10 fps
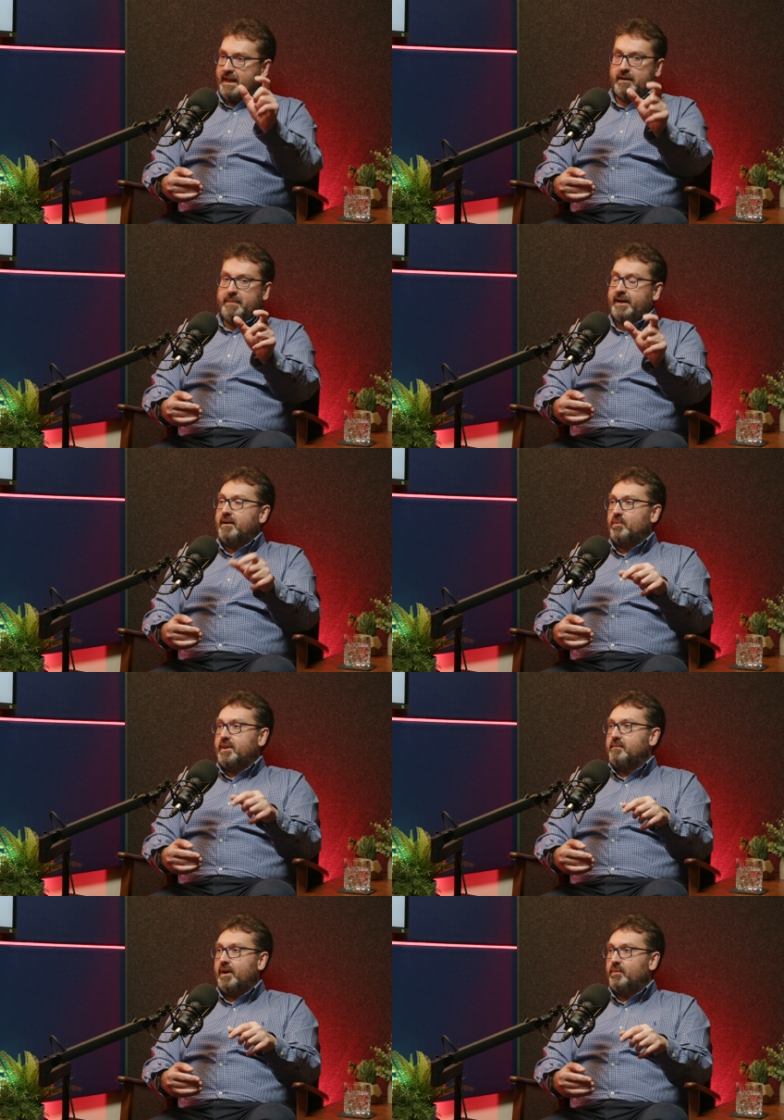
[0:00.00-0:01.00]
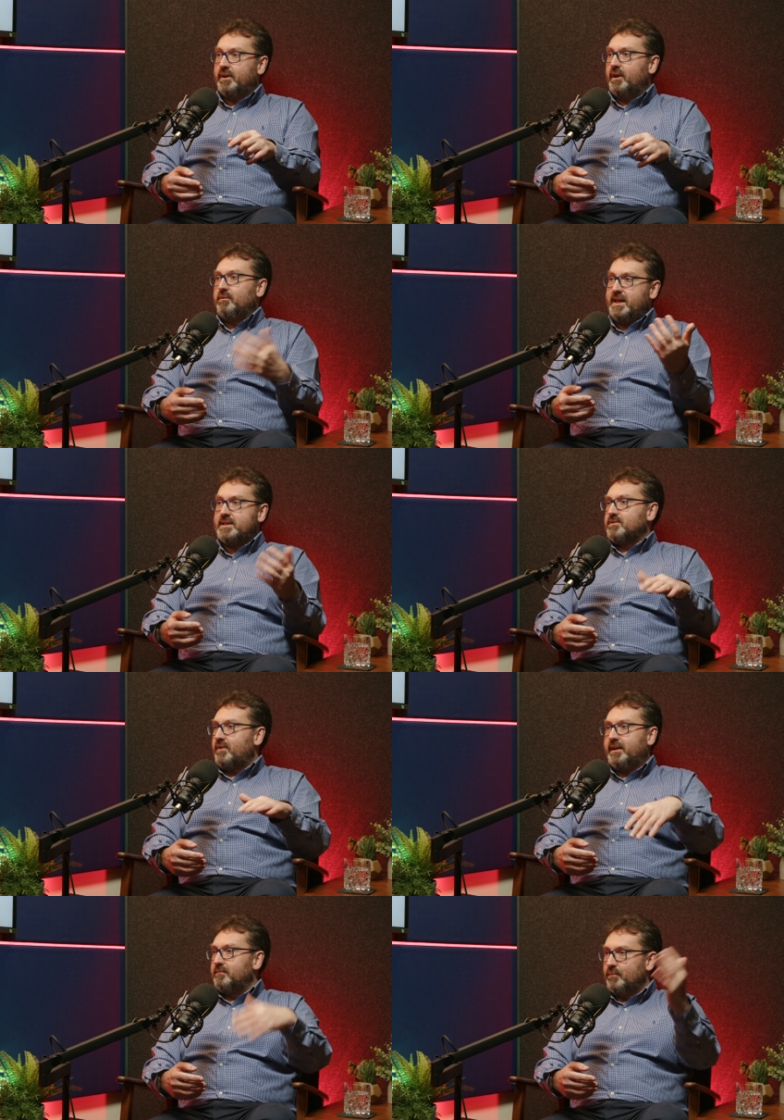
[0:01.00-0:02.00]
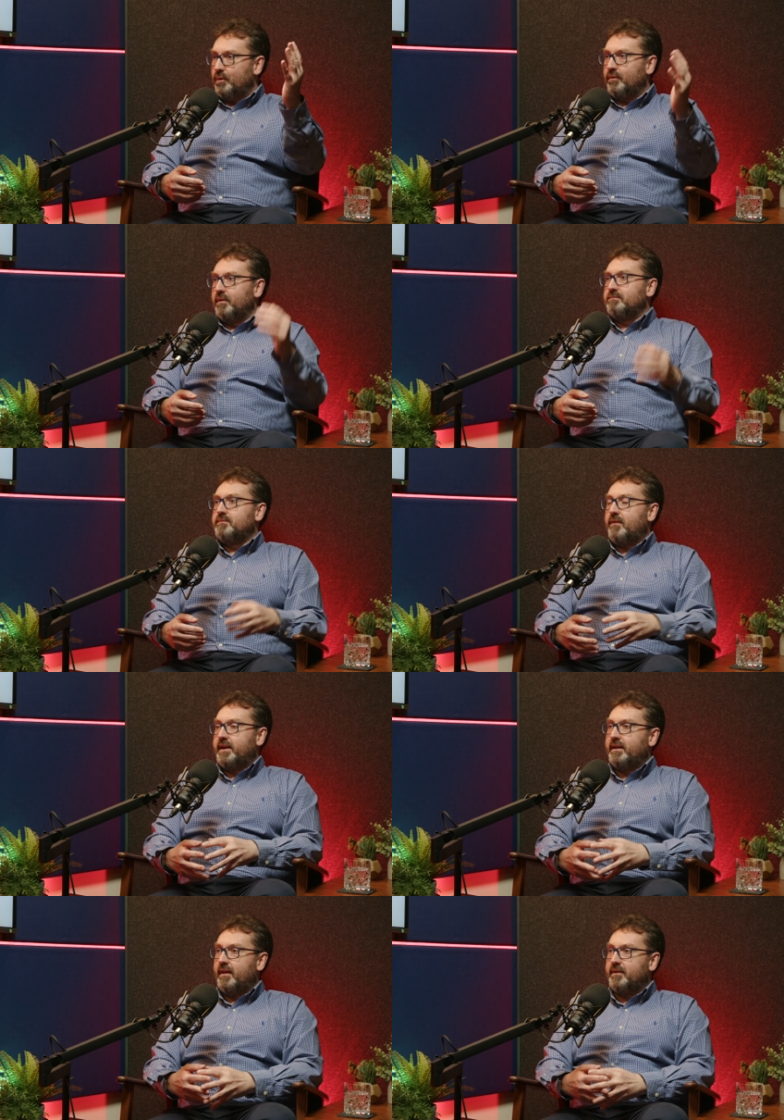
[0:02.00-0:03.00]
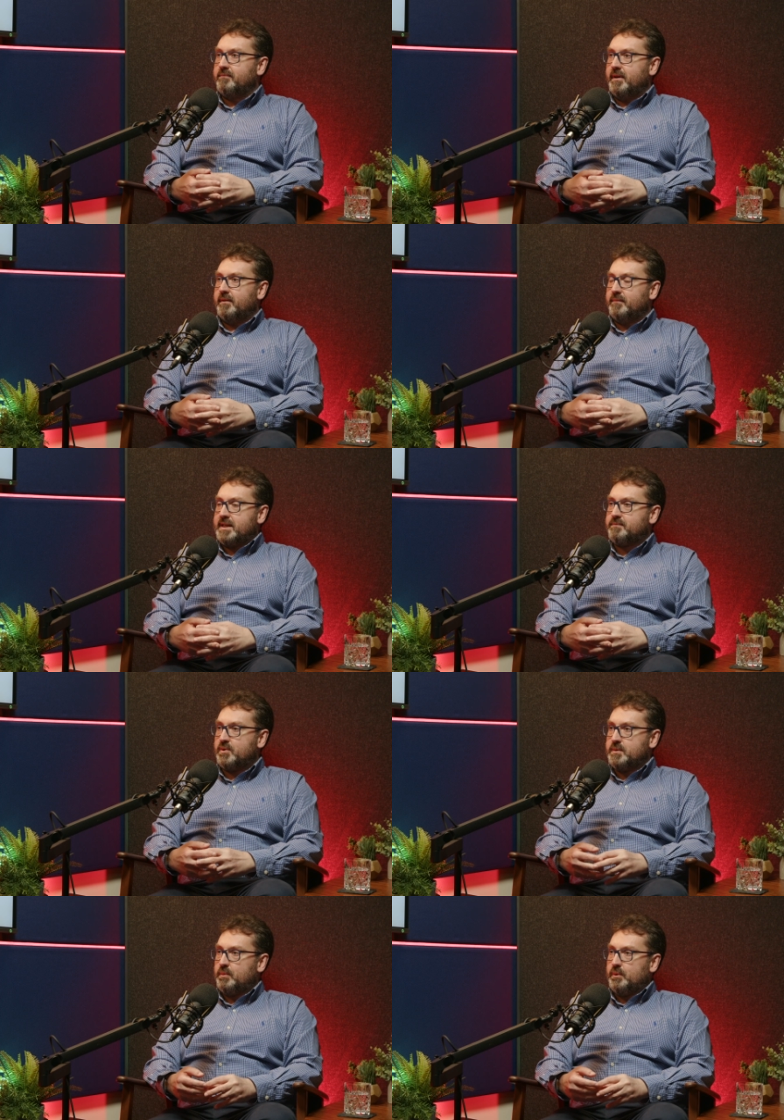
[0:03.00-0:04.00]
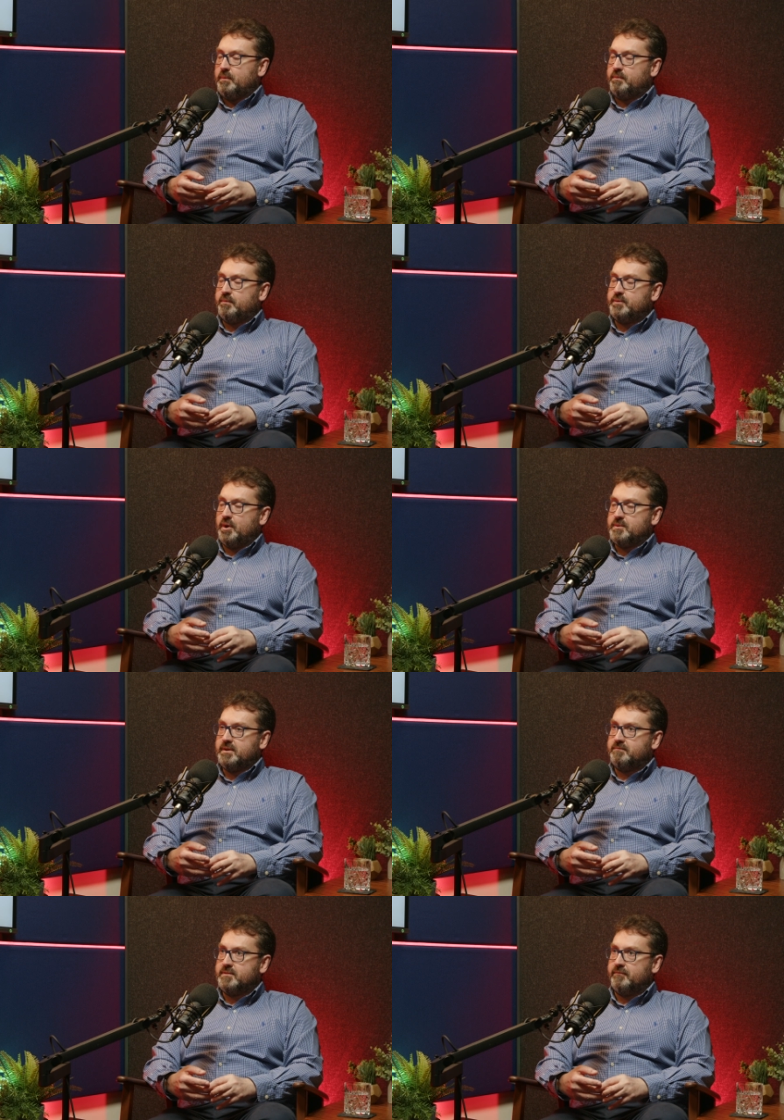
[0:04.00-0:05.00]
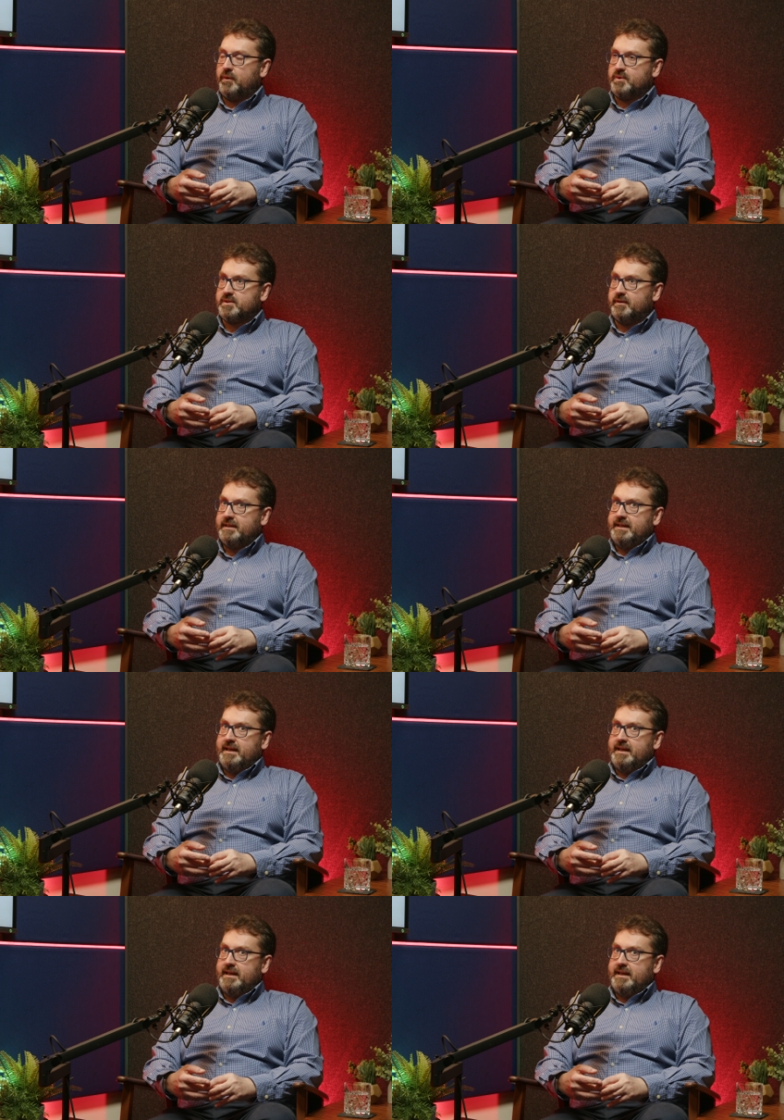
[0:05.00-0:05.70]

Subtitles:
Can I back up within my window? Yes, great. Move on. Find another next most important job to focus on.